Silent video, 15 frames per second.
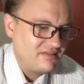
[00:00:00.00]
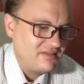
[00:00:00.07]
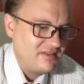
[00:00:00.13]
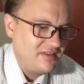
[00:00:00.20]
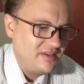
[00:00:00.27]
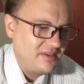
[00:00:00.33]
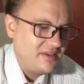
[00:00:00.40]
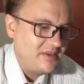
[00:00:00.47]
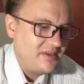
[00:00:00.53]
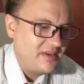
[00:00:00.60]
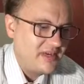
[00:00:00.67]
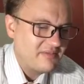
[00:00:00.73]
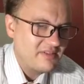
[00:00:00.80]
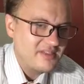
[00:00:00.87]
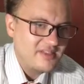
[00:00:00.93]
you would
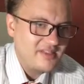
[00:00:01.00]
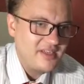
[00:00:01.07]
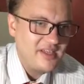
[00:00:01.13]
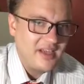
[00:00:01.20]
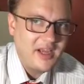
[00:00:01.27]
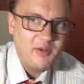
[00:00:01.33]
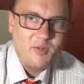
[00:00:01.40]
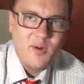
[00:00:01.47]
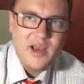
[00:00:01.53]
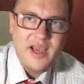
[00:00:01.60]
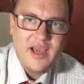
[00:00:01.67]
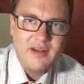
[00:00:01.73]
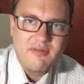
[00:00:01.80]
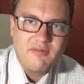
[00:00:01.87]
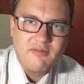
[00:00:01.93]
never see a
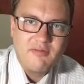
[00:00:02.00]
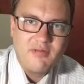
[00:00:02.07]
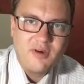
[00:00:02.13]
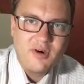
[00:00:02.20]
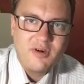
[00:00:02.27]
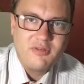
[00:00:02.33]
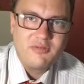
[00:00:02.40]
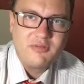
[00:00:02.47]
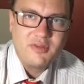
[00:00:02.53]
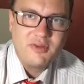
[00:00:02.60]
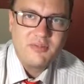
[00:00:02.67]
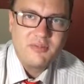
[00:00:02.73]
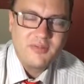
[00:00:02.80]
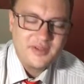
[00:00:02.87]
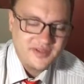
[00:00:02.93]
rat fall
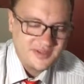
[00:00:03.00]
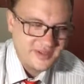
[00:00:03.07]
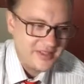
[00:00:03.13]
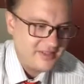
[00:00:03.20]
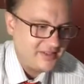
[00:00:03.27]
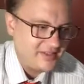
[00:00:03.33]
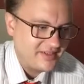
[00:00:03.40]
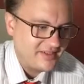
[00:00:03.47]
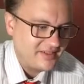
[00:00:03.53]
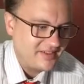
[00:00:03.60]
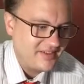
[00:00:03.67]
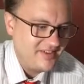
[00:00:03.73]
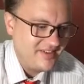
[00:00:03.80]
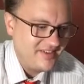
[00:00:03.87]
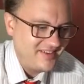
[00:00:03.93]
from the ceiling
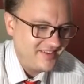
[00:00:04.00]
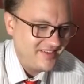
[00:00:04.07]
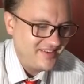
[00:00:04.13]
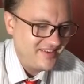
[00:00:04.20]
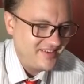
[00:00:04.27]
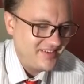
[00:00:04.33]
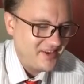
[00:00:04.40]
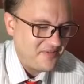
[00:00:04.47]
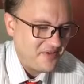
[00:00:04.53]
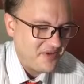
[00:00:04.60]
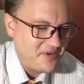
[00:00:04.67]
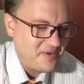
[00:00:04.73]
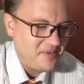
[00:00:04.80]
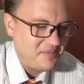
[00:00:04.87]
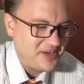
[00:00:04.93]
of
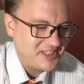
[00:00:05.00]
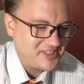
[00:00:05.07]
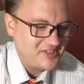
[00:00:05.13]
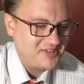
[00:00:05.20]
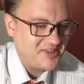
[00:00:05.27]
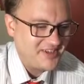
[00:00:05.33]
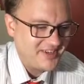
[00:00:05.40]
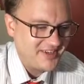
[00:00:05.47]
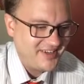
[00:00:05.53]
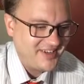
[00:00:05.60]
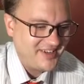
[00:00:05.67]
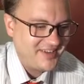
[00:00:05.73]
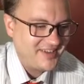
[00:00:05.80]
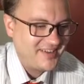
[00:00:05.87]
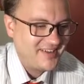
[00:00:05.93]
a restaurant
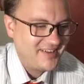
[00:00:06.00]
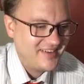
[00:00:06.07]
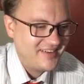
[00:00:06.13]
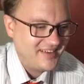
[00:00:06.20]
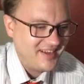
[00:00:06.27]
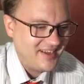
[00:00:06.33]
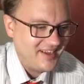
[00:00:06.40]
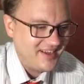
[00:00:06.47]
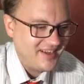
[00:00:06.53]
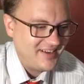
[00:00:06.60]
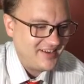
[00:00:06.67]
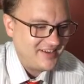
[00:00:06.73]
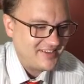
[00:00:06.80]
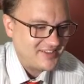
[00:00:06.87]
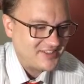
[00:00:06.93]
here
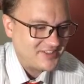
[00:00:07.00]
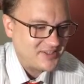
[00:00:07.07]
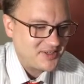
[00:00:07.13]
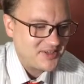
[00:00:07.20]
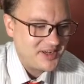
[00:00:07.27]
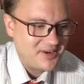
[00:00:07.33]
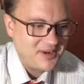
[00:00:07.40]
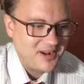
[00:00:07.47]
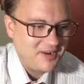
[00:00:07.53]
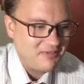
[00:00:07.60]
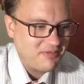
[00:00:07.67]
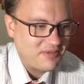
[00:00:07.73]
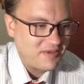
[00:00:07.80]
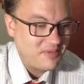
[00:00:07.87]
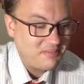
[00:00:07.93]
and scurry around
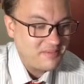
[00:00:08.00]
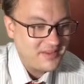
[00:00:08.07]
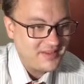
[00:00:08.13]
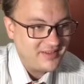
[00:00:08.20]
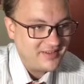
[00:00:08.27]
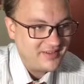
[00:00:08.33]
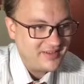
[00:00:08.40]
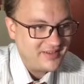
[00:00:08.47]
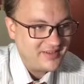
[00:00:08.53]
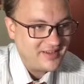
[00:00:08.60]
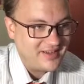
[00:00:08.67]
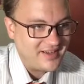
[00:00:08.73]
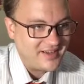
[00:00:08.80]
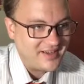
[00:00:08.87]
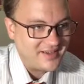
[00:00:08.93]
for a bit and then
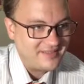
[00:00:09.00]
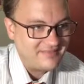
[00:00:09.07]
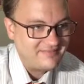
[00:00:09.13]
die.